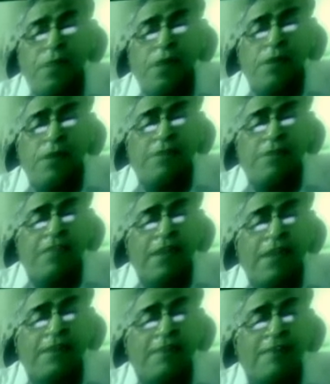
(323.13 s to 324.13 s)
This era
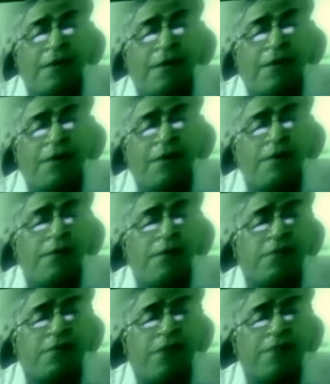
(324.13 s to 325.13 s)
saw the
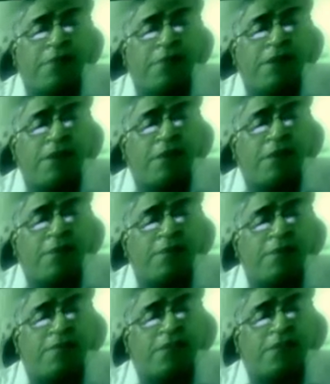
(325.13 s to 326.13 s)
widespread emergence of
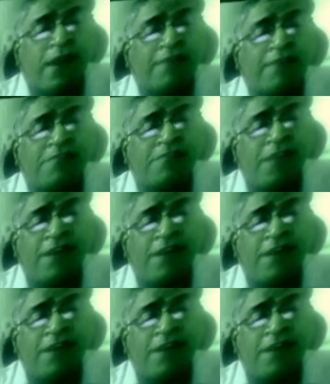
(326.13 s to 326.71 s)
a class of salaried